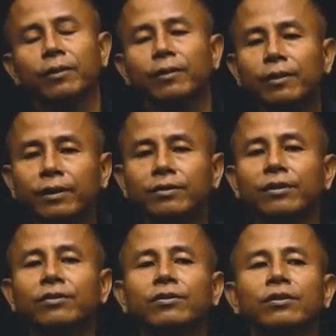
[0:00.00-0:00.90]
This
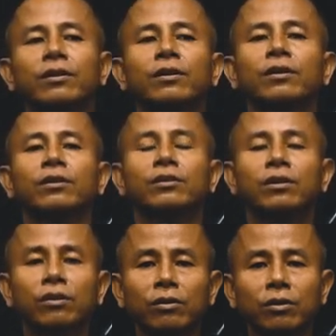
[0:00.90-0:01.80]
is
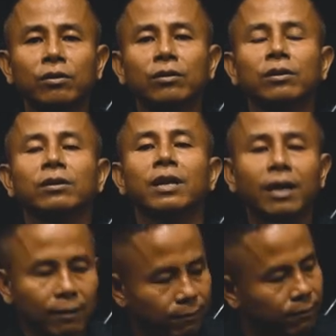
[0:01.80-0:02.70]
the
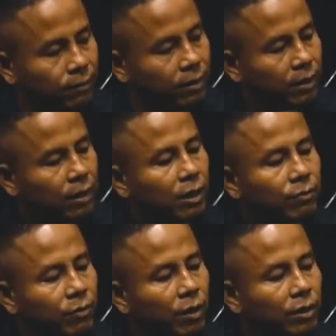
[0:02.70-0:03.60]
love
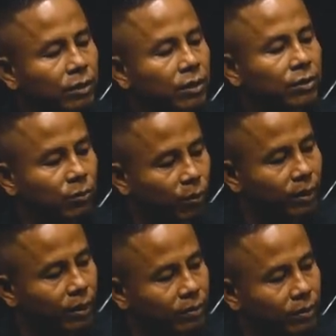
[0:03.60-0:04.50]
of God toward
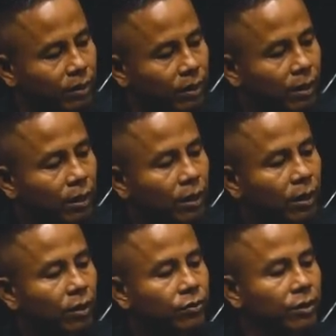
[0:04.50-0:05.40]
us.
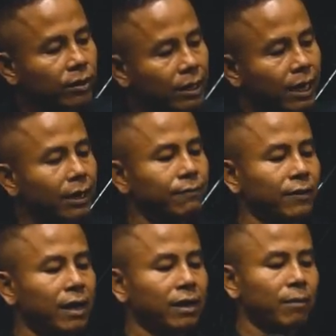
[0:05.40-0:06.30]
So, love,
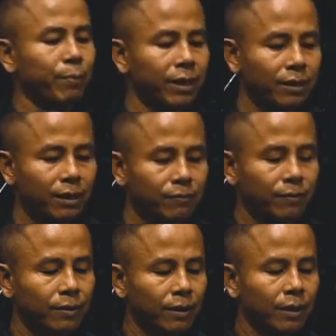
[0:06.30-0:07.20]
agape love,
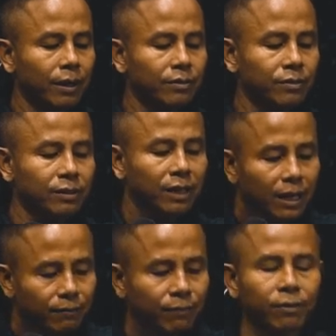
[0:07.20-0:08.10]
is
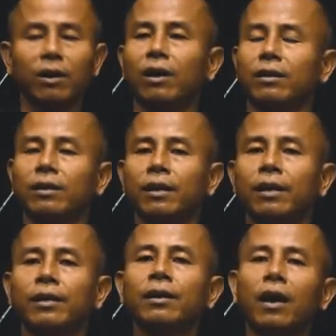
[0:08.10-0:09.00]
love of God.
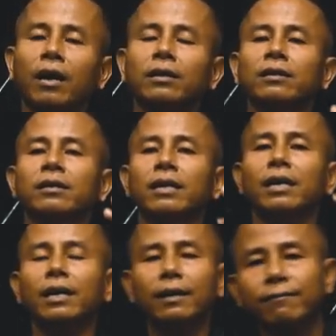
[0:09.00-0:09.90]
God
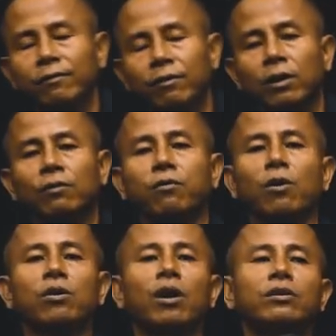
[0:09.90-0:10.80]
love, for
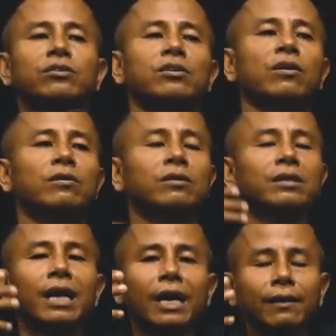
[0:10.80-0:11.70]
God so
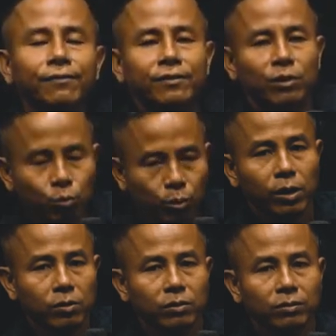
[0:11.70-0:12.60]
loves the
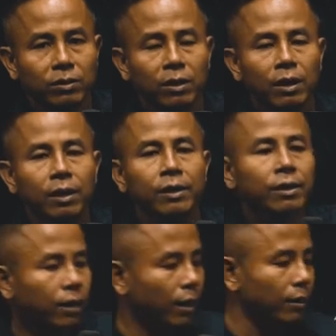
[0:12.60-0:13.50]
world
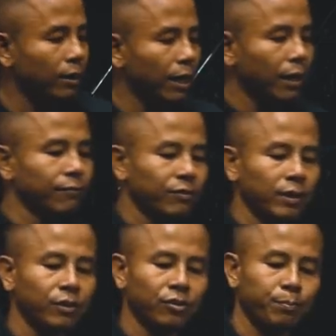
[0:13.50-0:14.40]
God loves
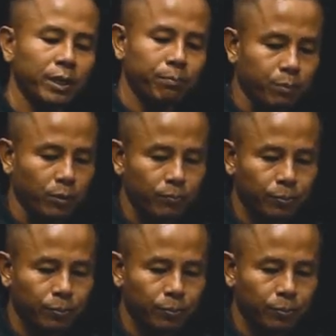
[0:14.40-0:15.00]
his people.